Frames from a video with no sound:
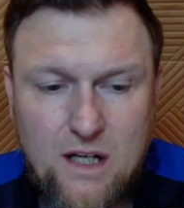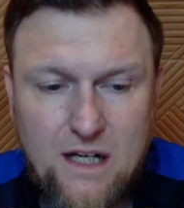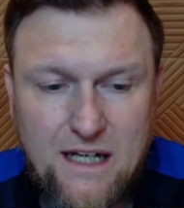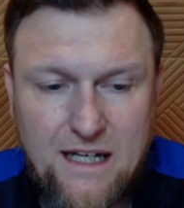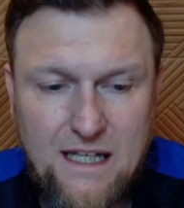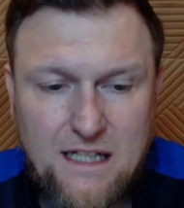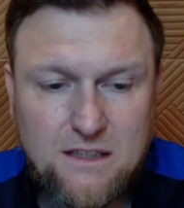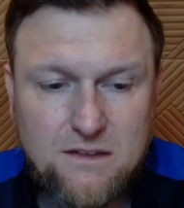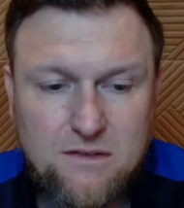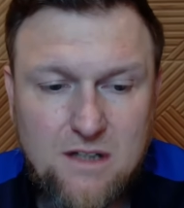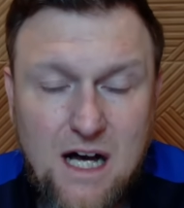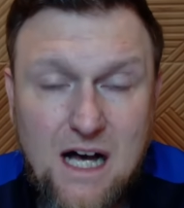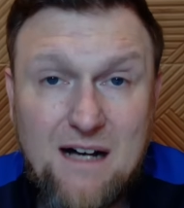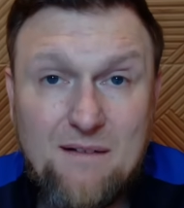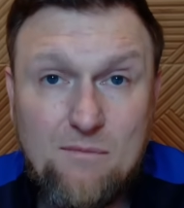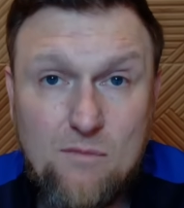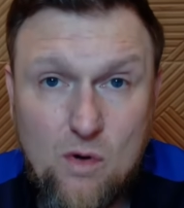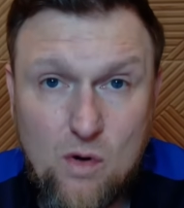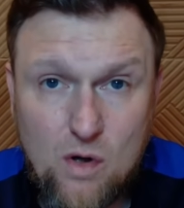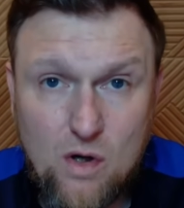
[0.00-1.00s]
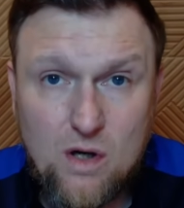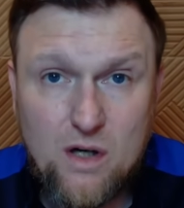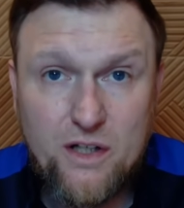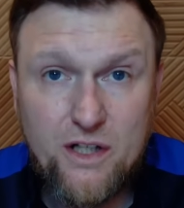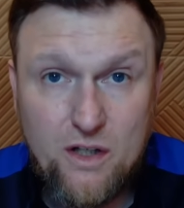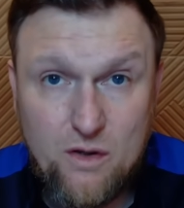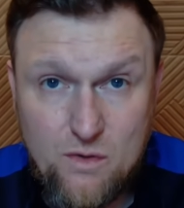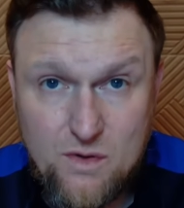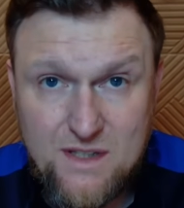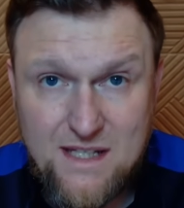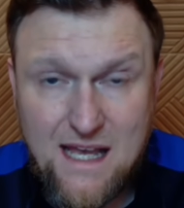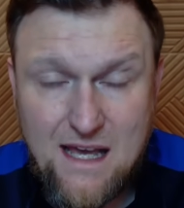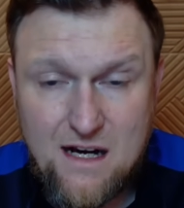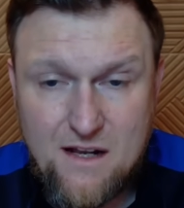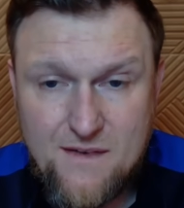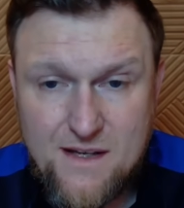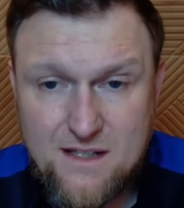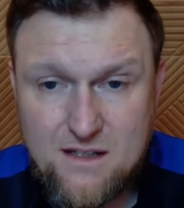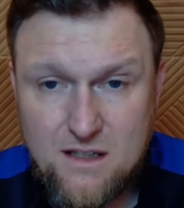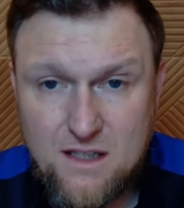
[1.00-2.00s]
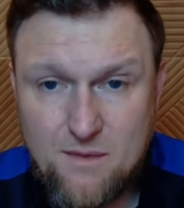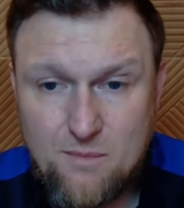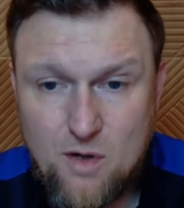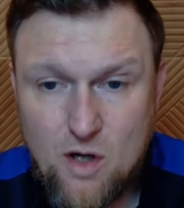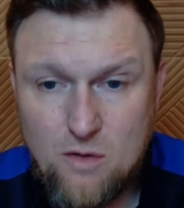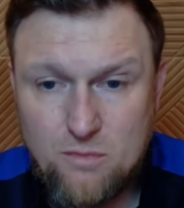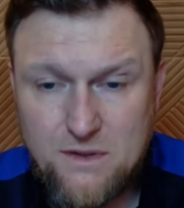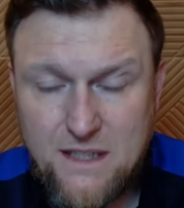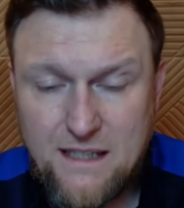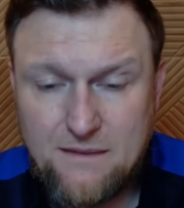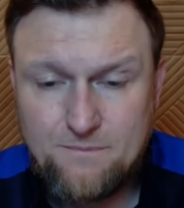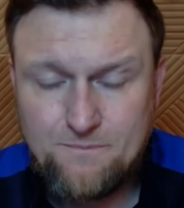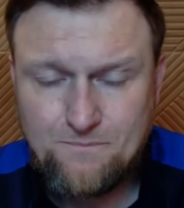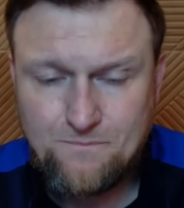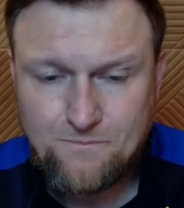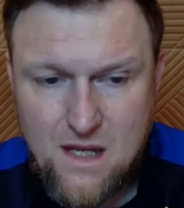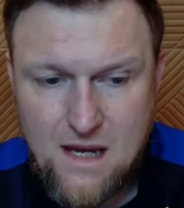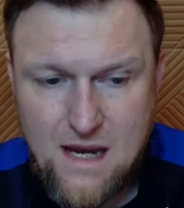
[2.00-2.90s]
You're going to get a lot more use out of this on the pro plan